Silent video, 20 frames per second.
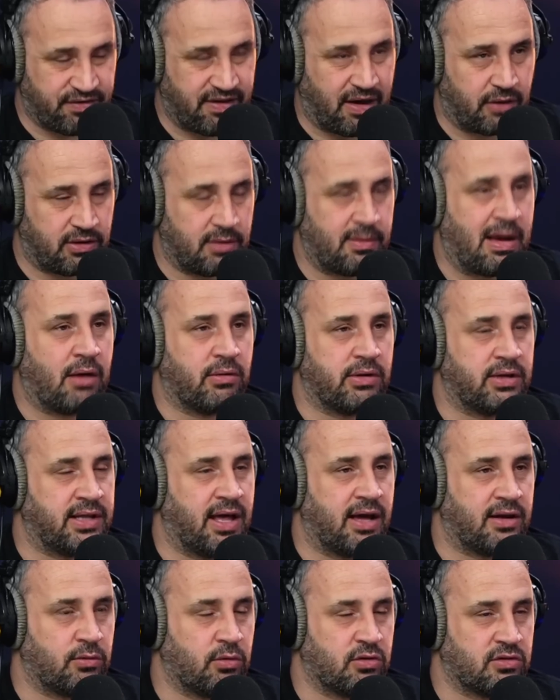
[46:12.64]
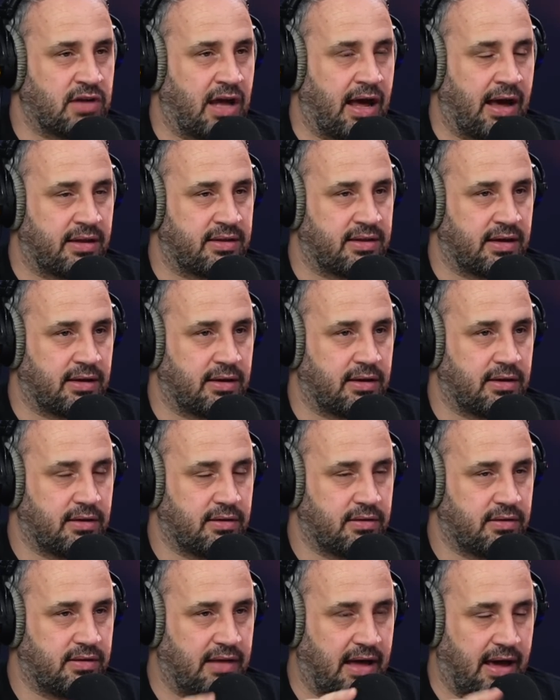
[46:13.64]
found him out in the end, wasn't it? I think
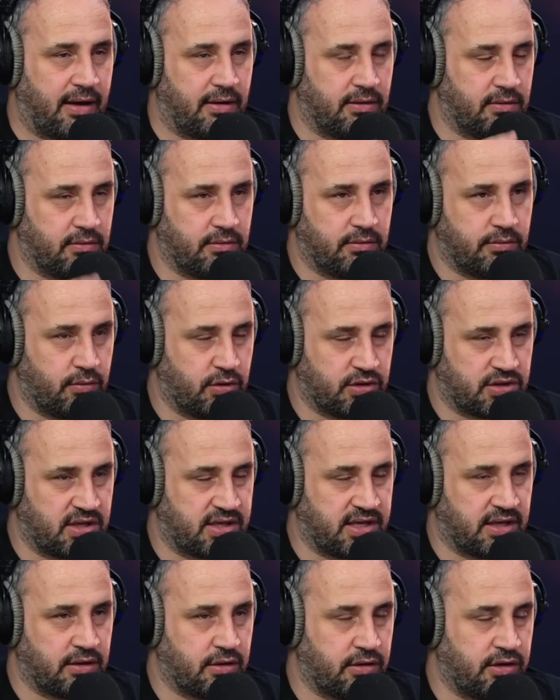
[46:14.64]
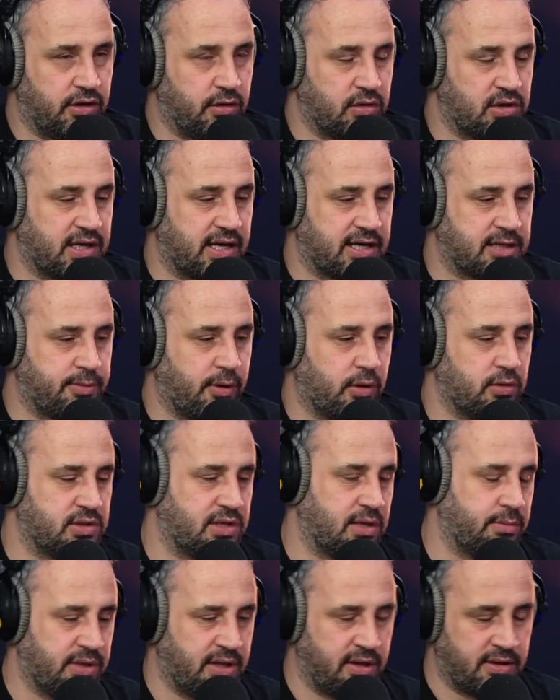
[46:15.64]
that was the thing that hugely
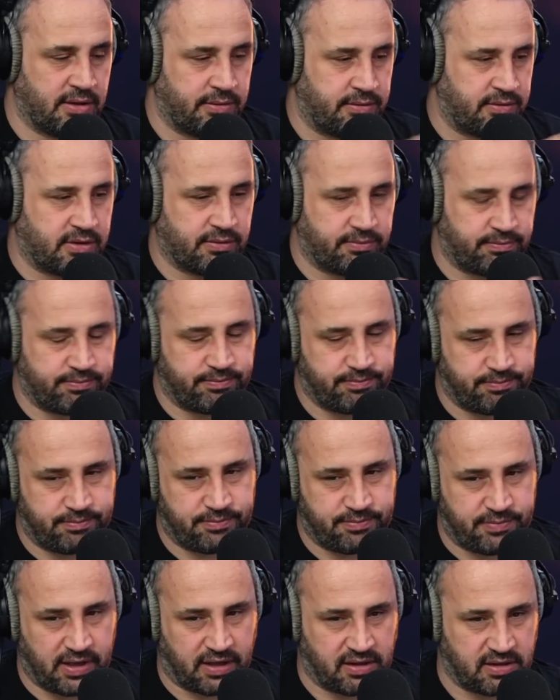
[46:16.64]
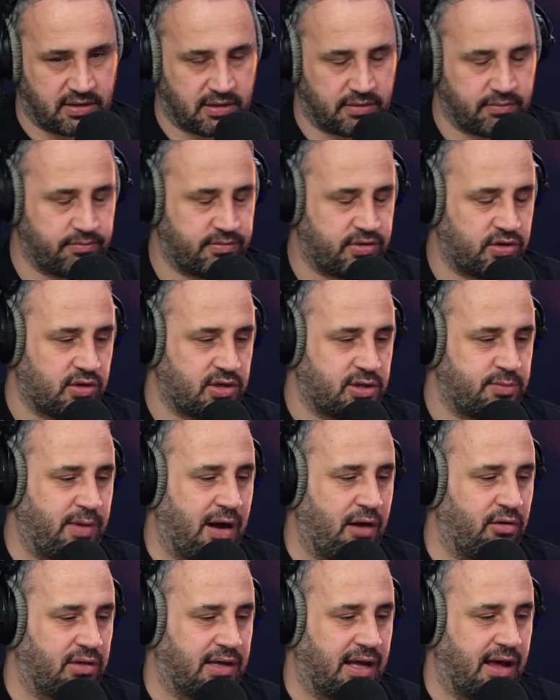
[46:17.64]
exposed him, and then the things that sort of
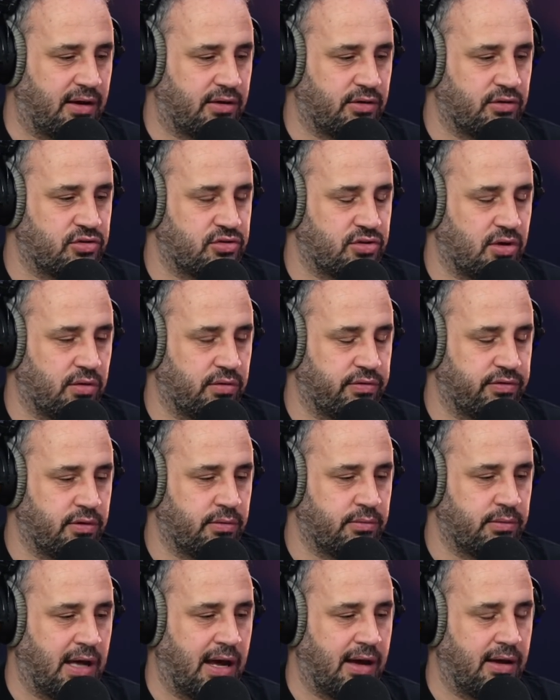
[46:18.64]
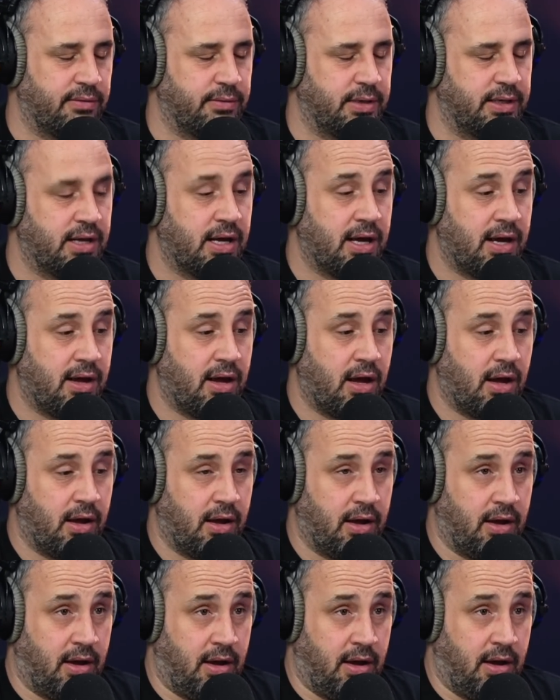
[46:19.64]
spiralled out of control from that. I mean, especially
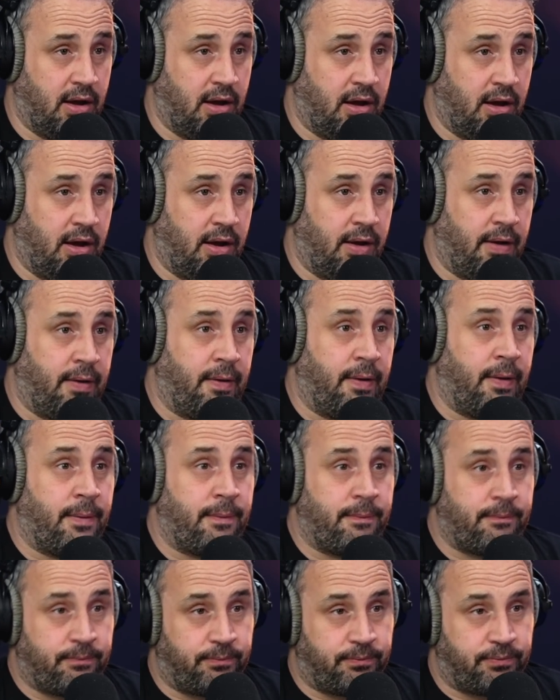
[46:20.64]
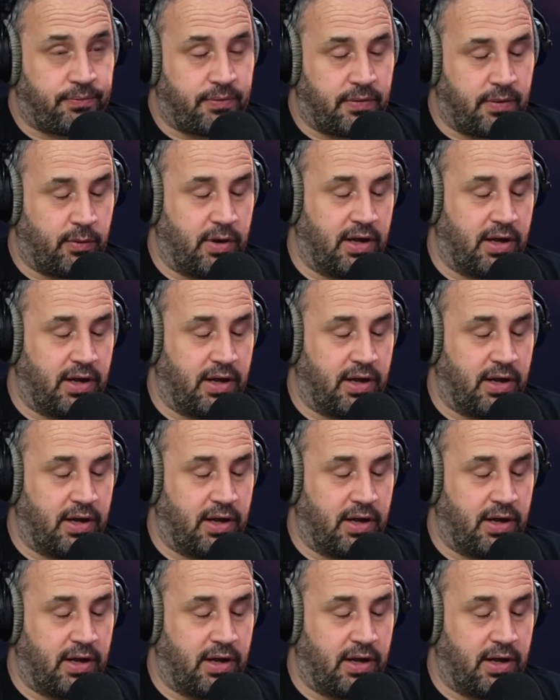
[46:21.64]
given it was planned for 2 years.